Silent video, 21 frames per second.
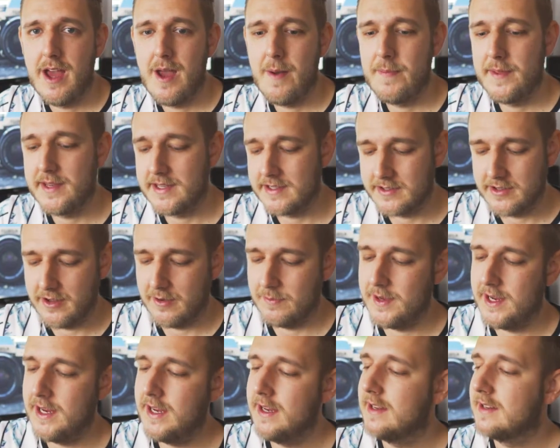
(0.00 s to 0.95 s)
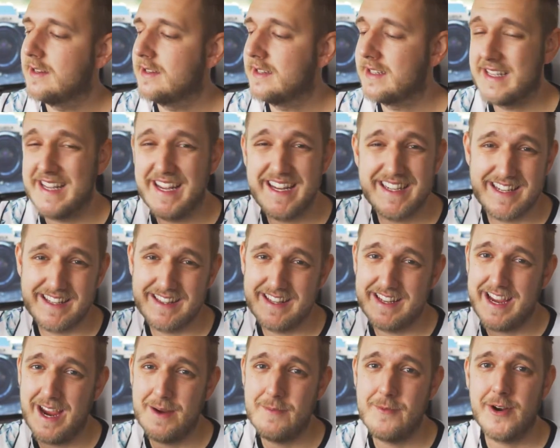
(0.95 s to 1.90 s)
This is not me slating the
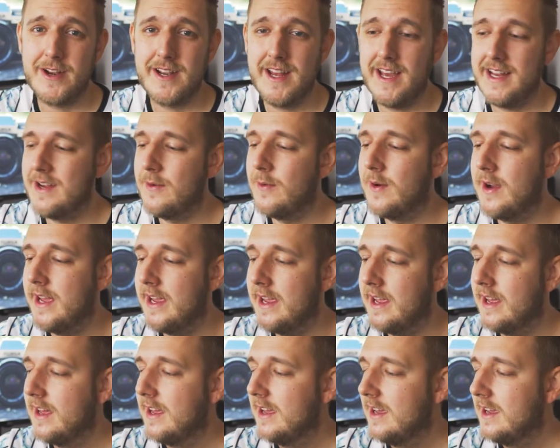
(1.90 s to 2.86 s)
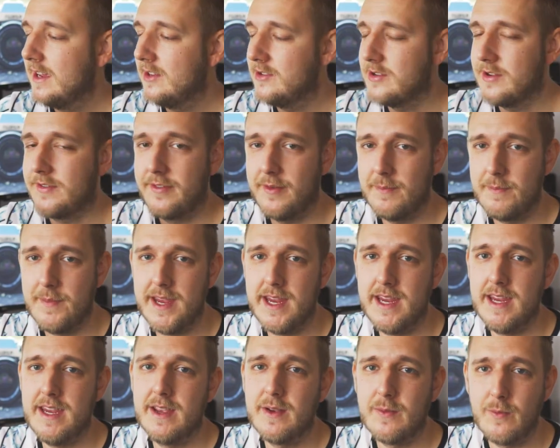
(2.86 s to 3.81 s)
camera in any way. It's just for
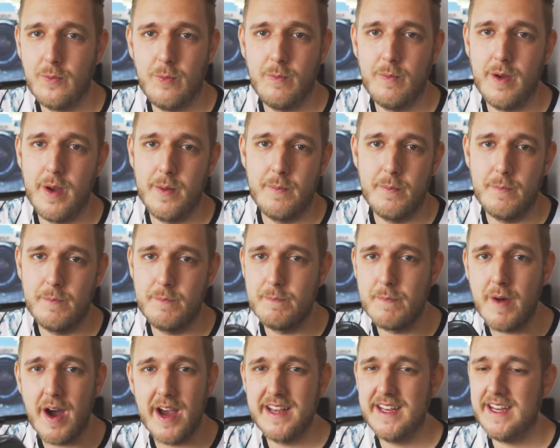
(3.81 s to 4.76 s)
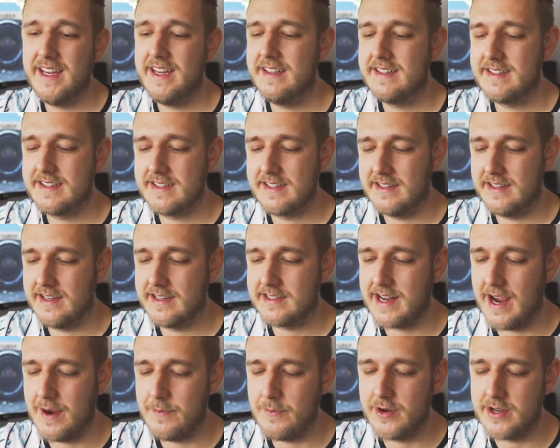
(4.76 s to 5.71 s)
me, my needs, this
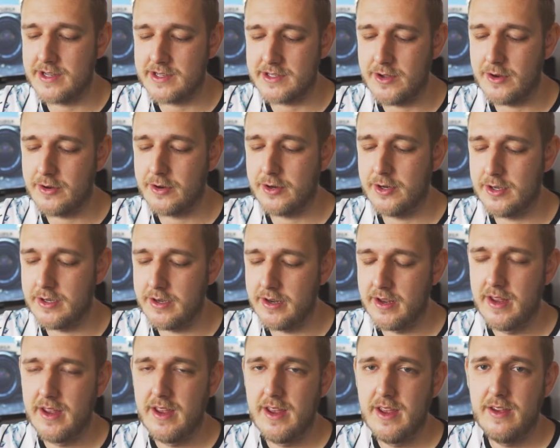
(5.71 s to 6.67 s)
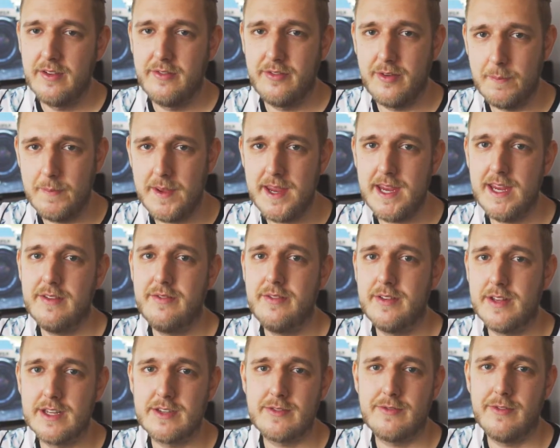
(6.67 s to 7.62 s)
camera is not good for me
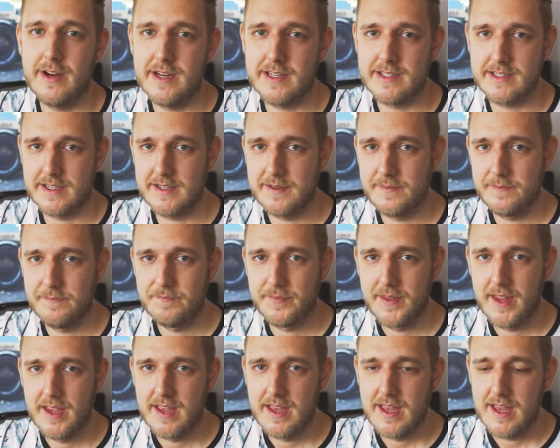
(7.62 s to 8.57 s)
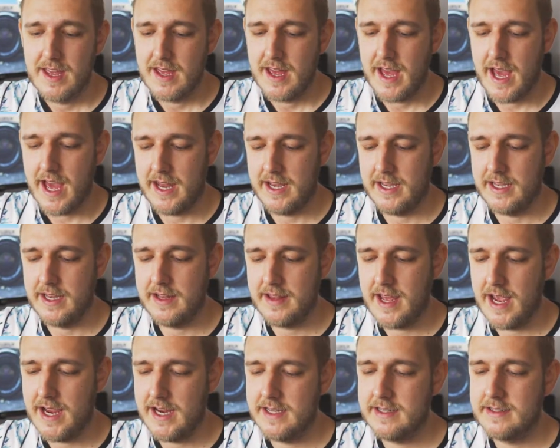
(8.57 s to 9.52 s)
for this reason. And
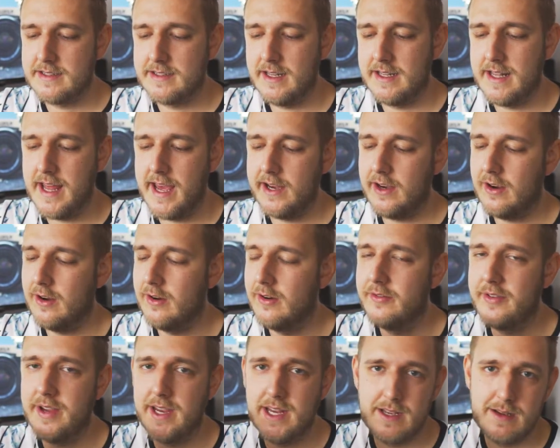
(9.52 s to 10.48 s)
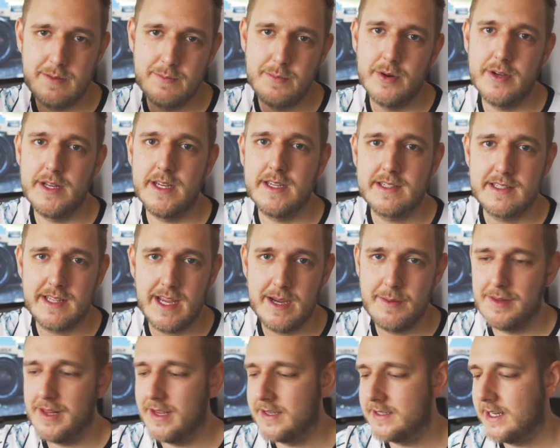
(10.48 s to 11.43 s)
that is the lack of in-body
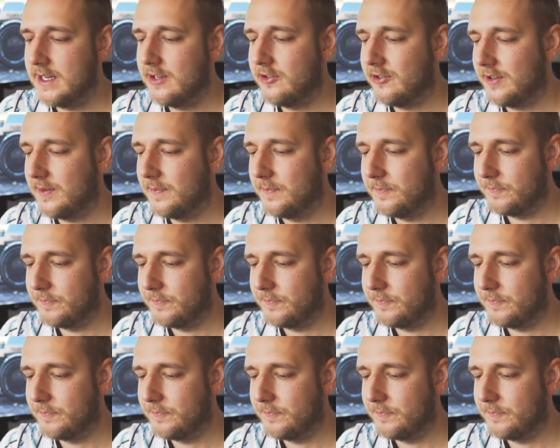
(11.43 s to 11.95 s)
stabilization.